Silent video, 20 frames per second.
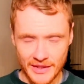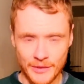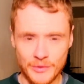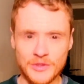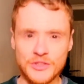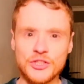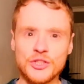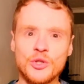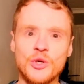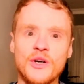They
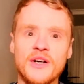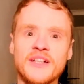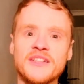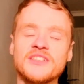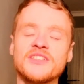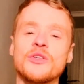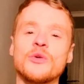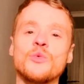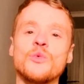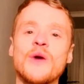were
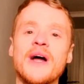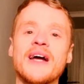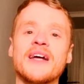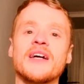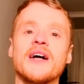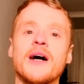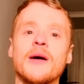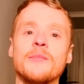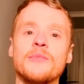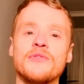trying to
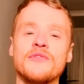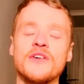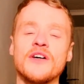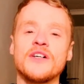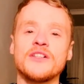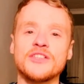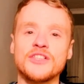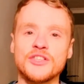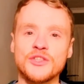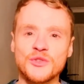rack up
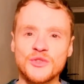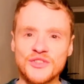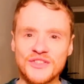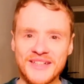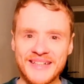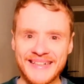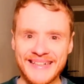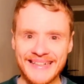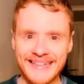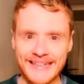virtue
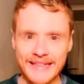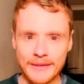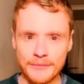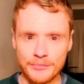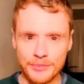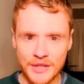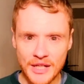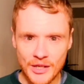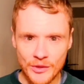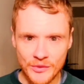signalling
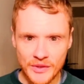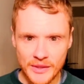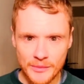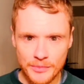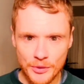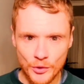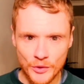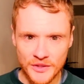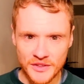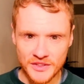brownie
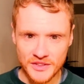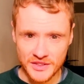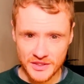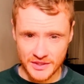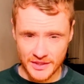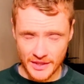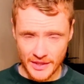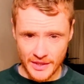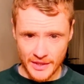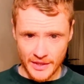
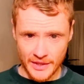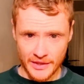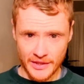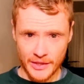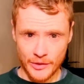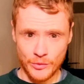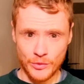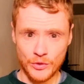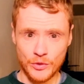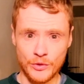points.
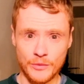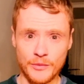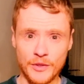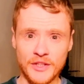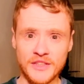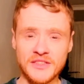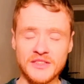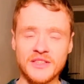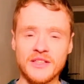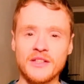They were
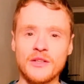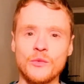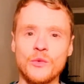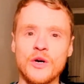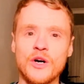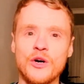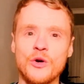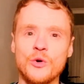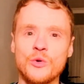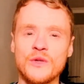reminding the
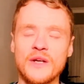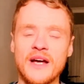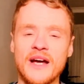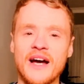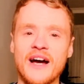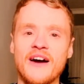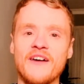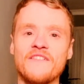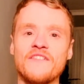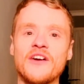world
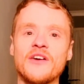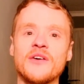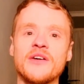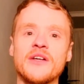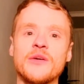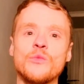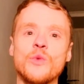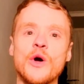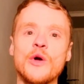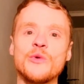how
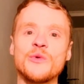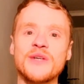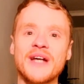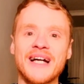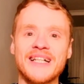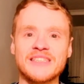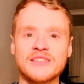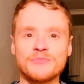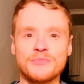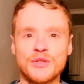very woke
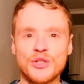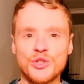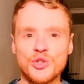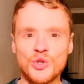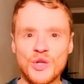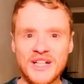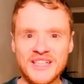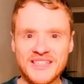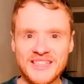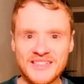and
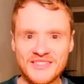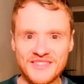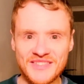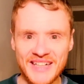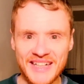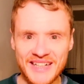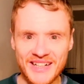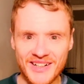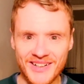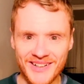progressive
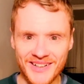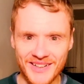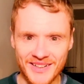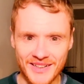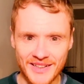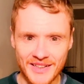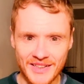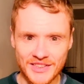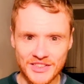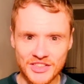they
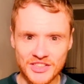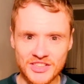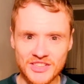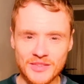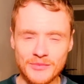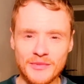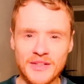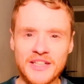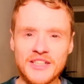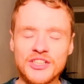are,
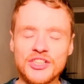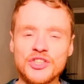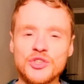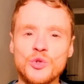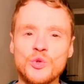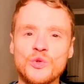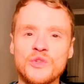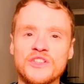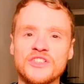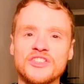just to make
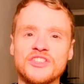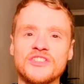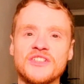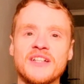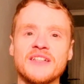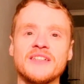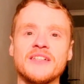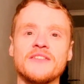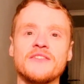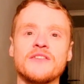sure the
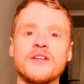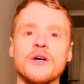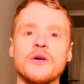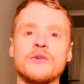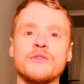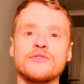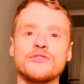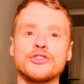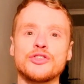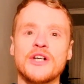steady
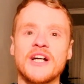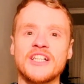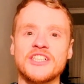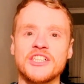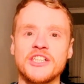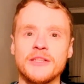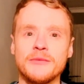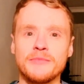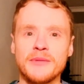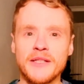flow of
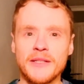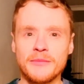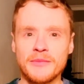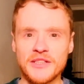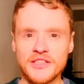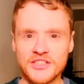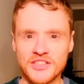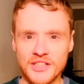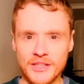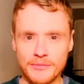trashy
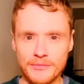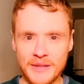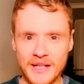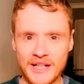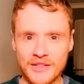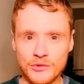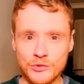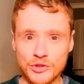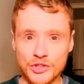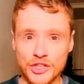BBC
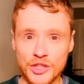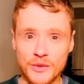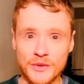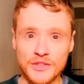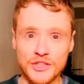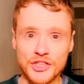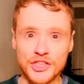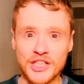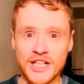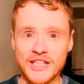panel show
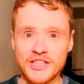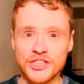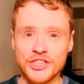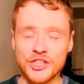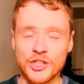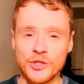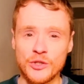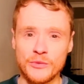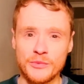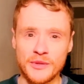and chat
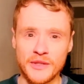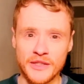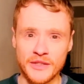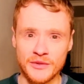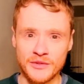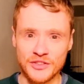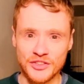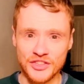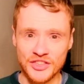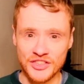show
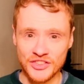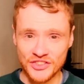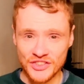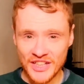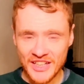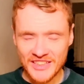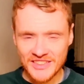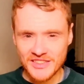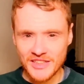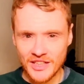appearances
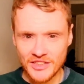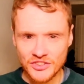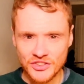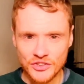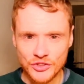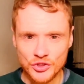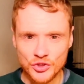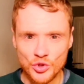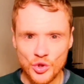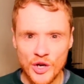
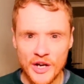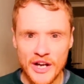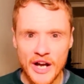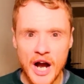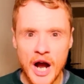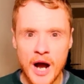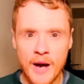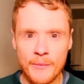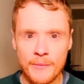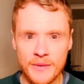doesn't dry
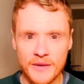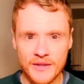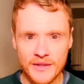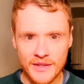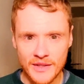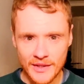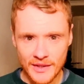up.